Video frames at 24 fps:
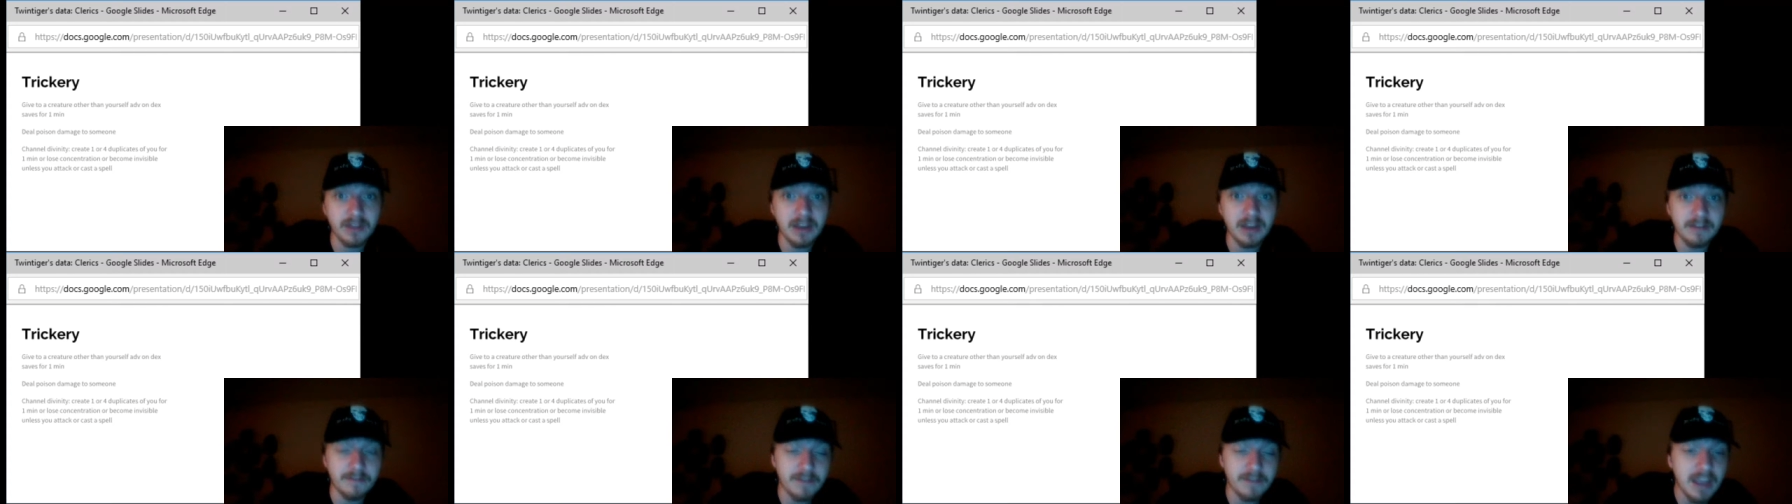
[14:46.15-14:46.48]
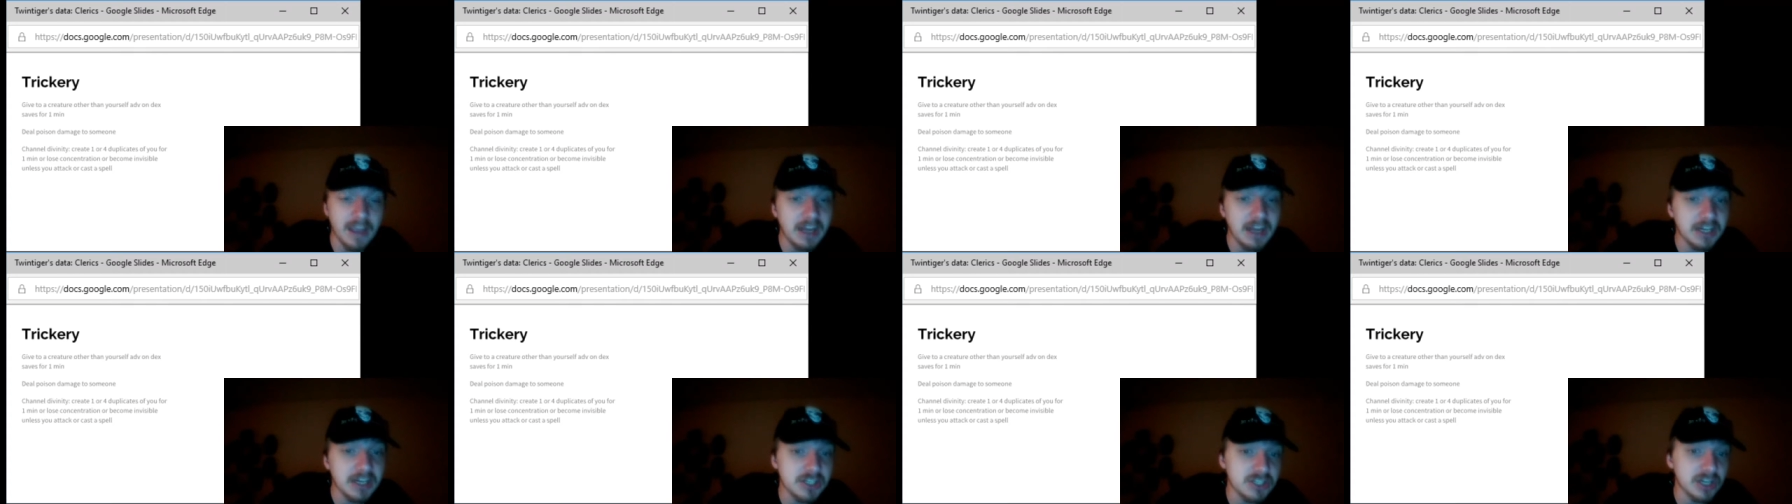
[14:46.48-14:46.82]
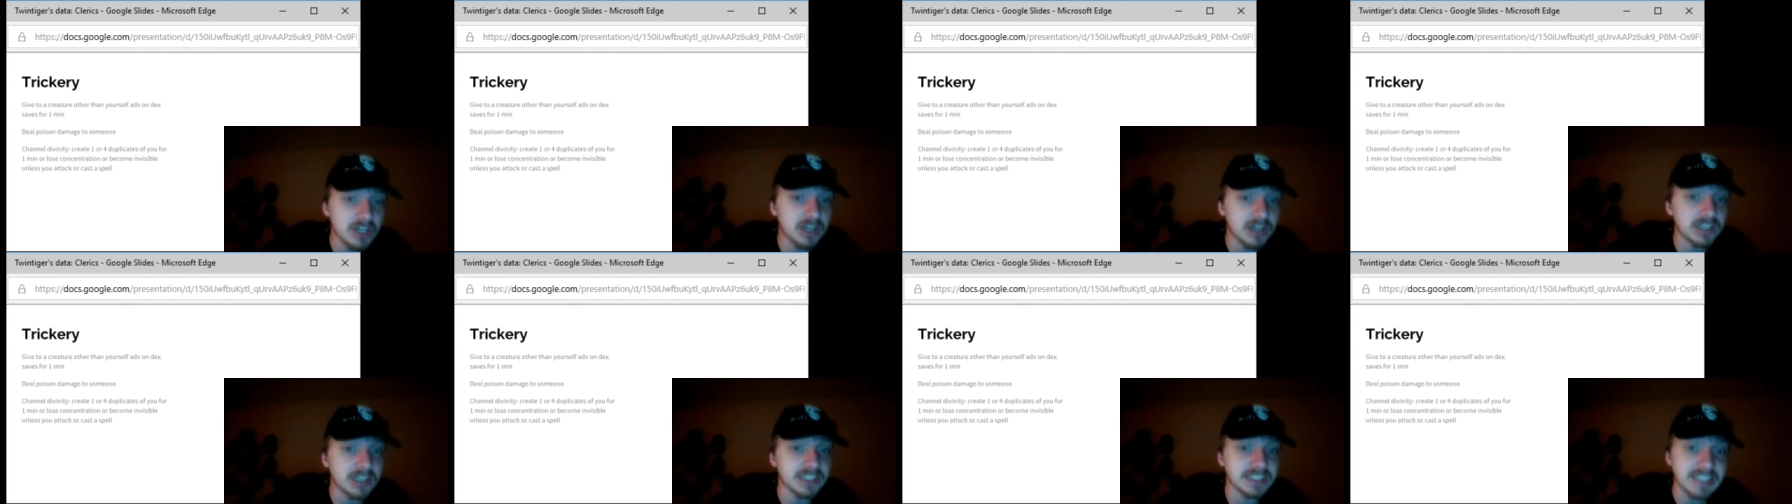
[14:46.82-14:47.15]
advantage
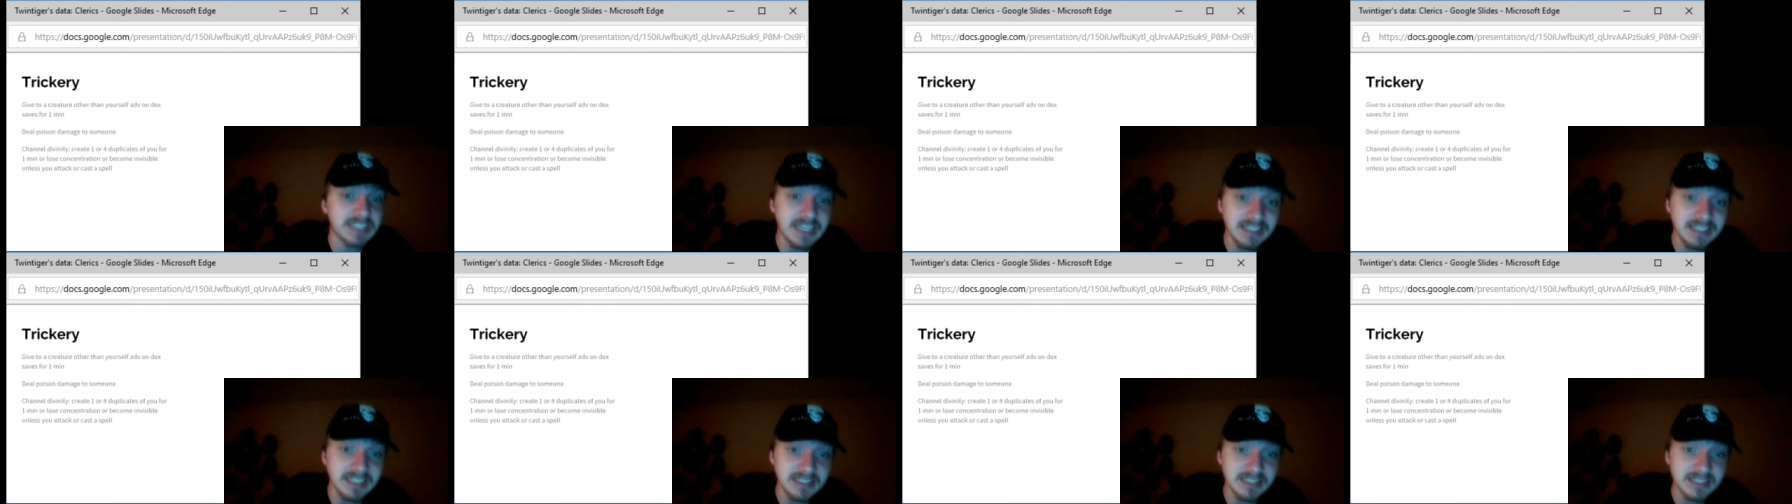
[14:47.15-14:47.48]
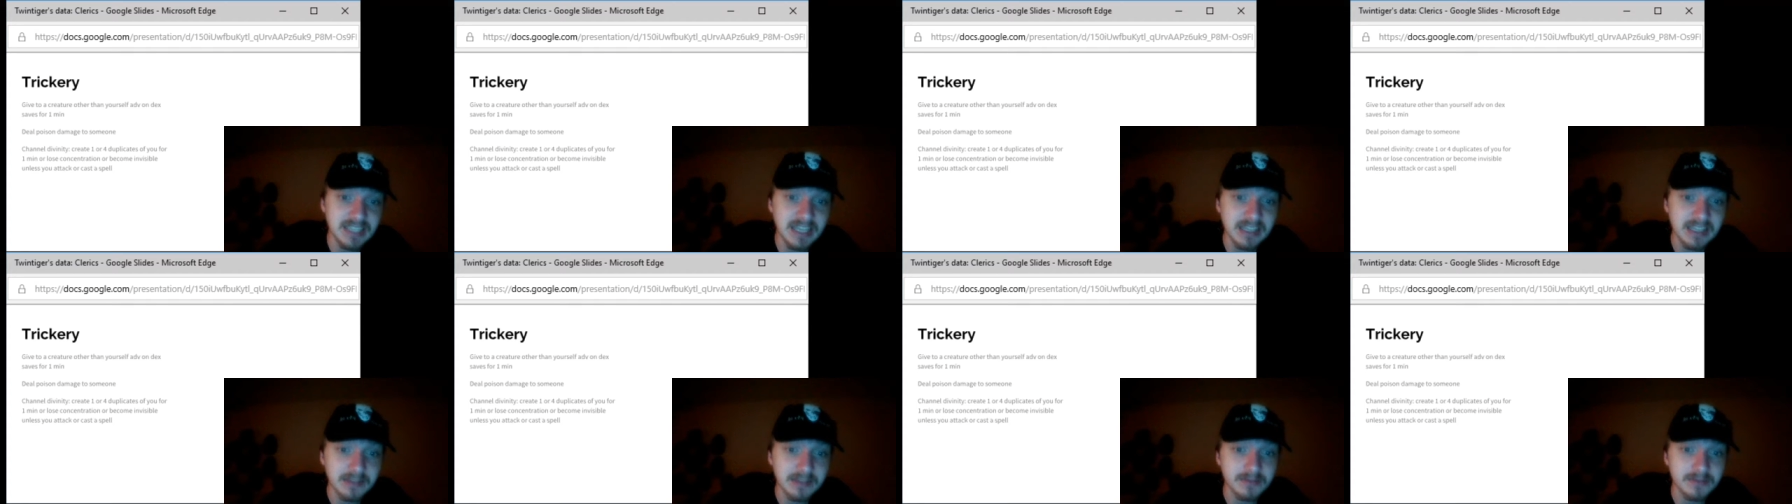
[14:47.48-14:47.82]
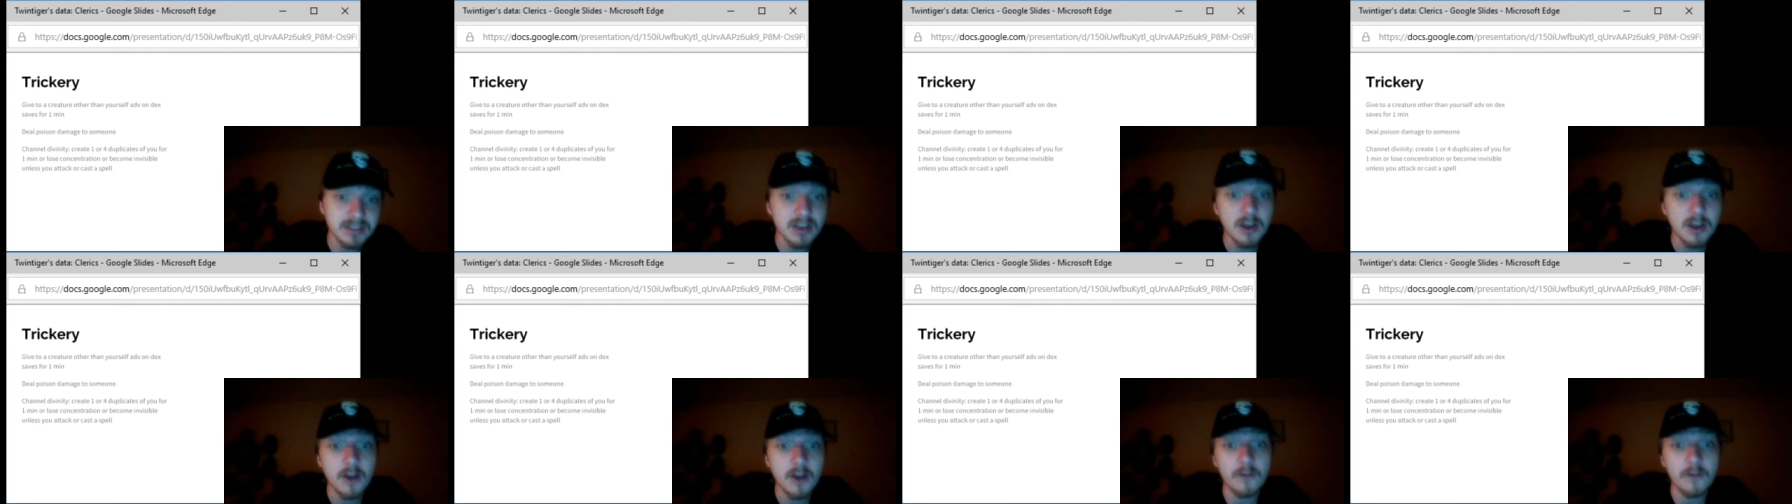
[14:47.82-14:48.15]
on dex saves
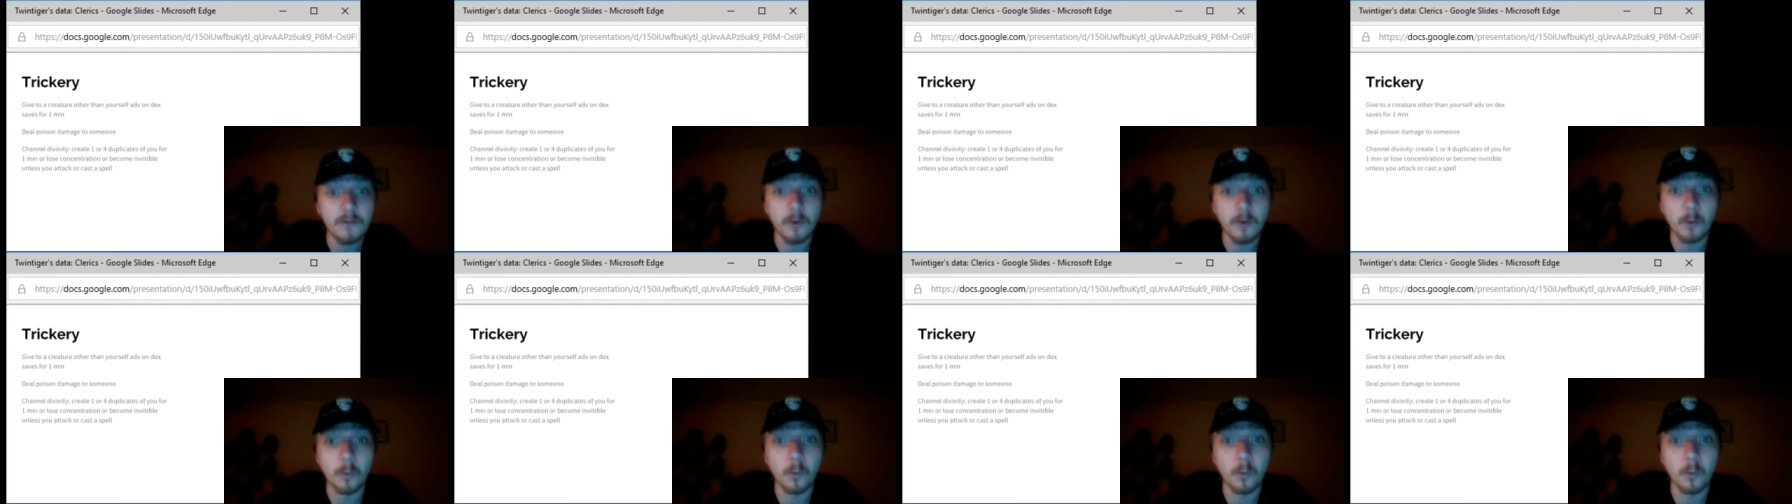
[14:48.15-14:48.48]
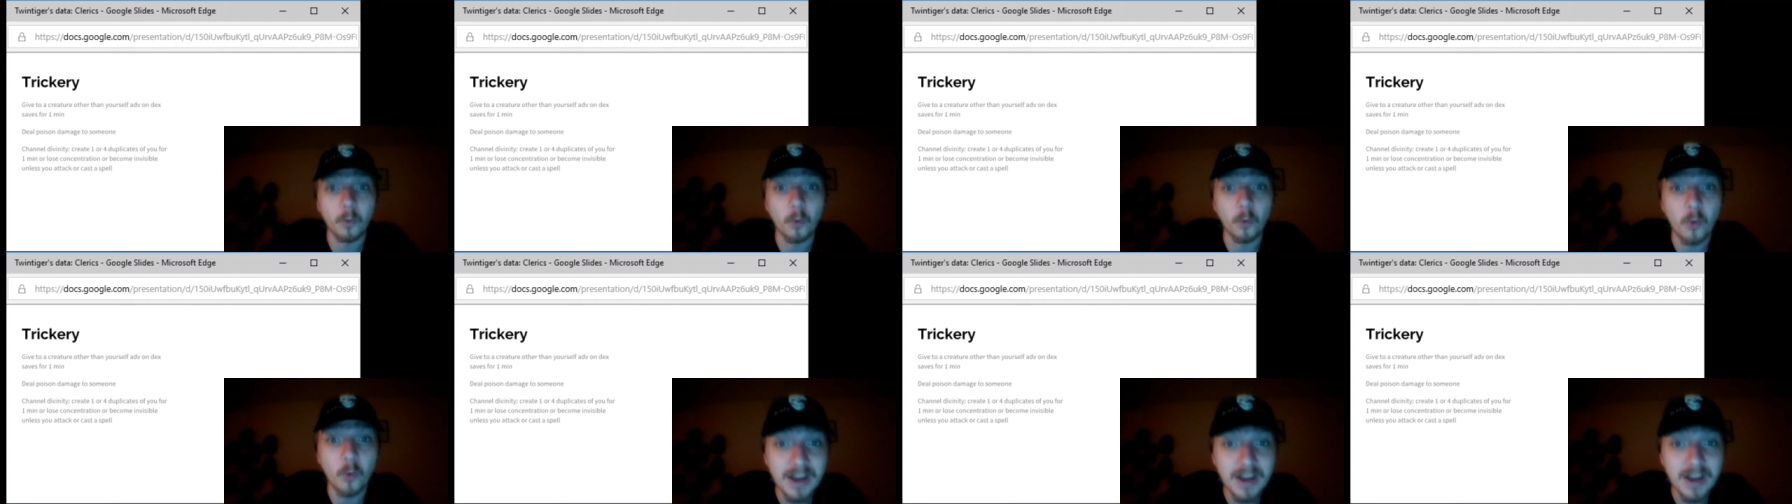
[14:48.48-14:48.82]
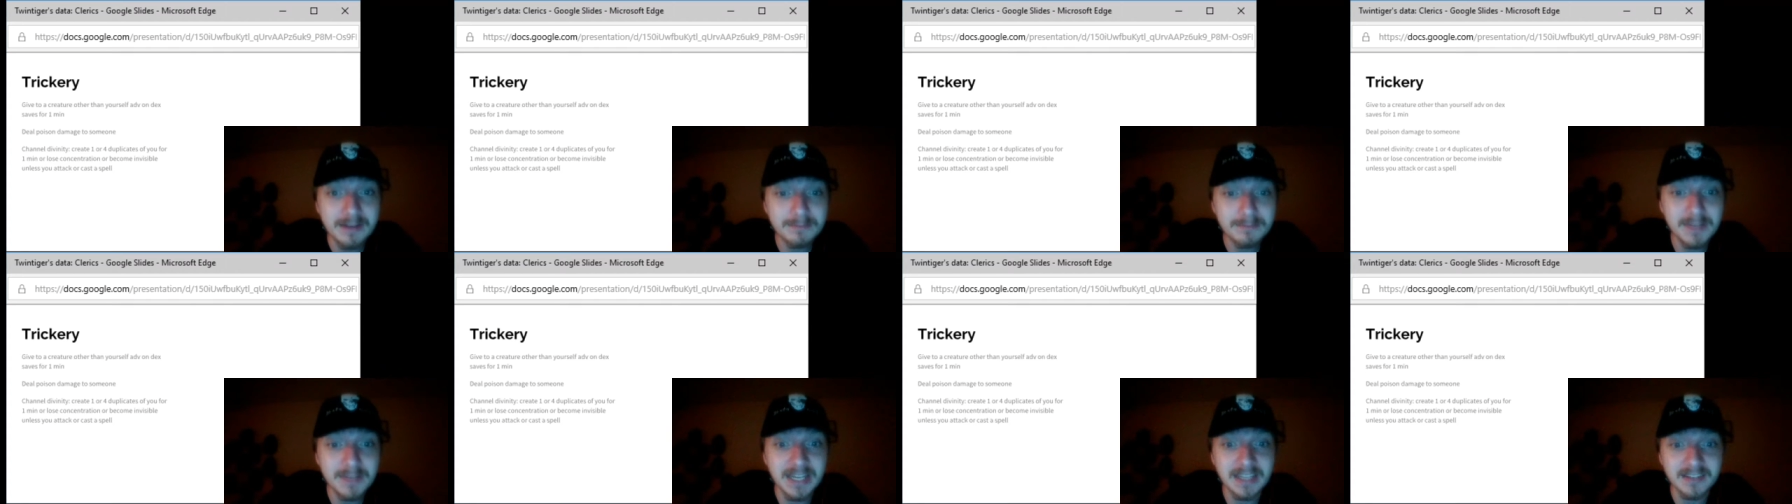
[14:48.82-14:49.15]
for
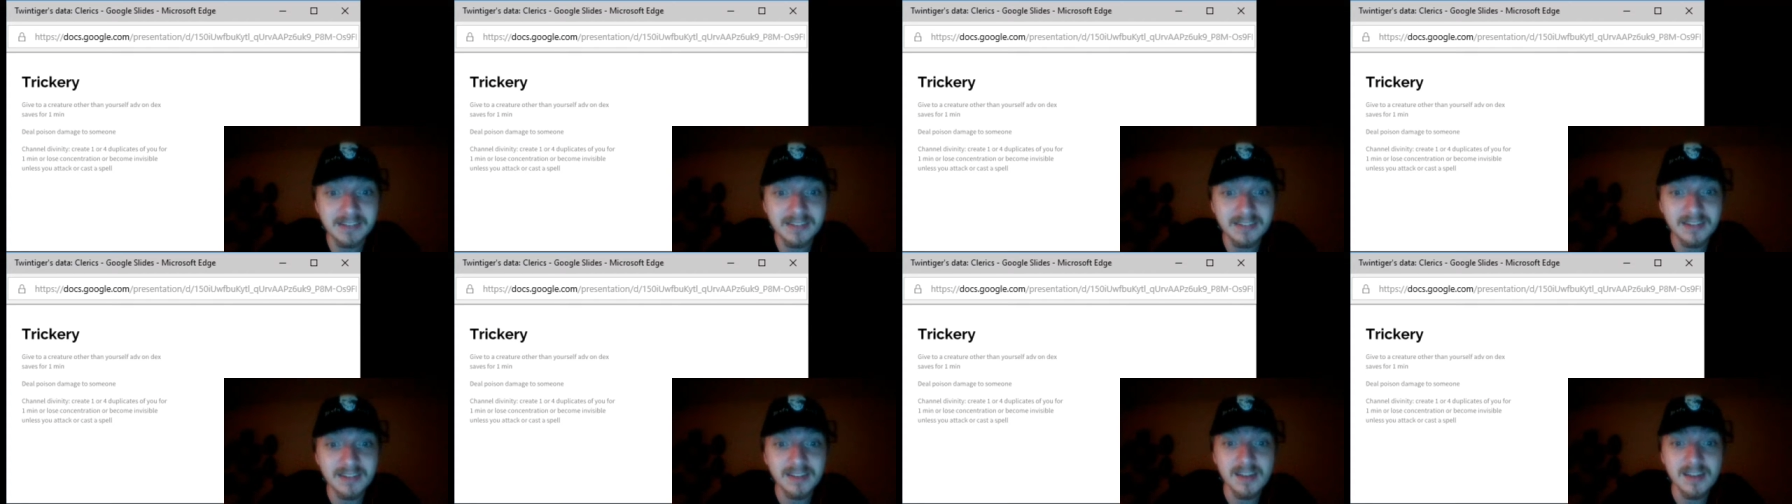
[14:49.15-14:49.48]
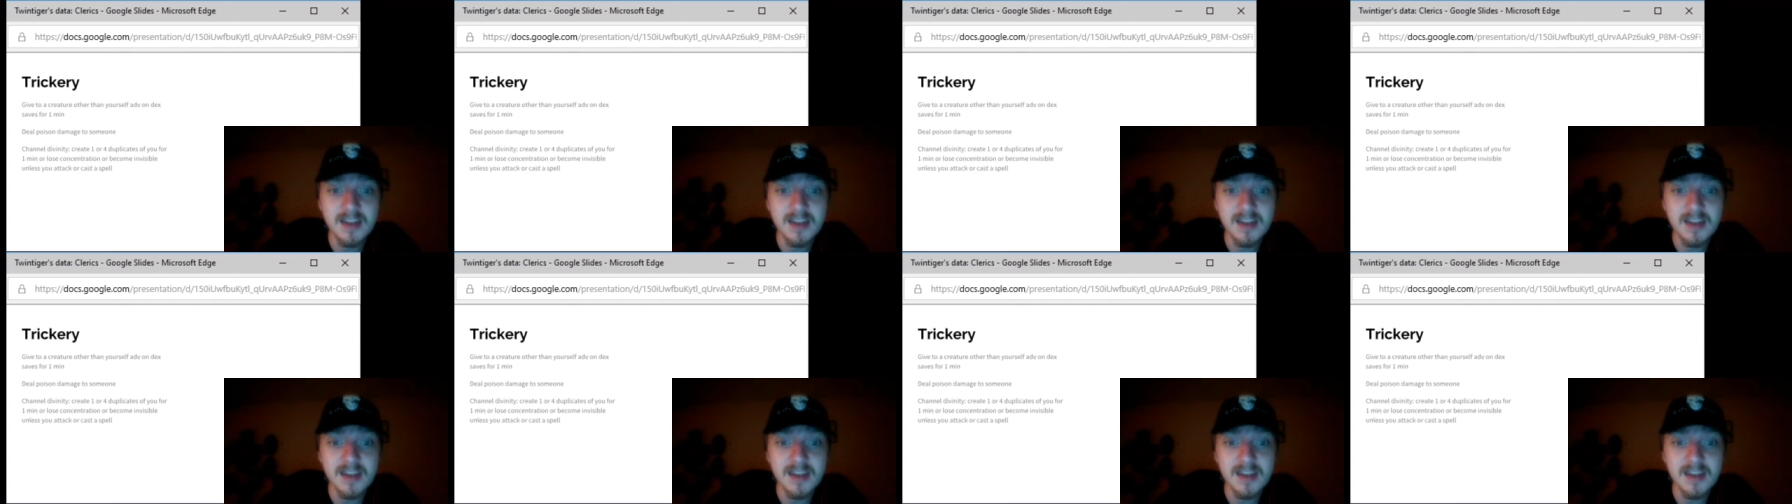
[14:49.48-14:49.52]
one minute.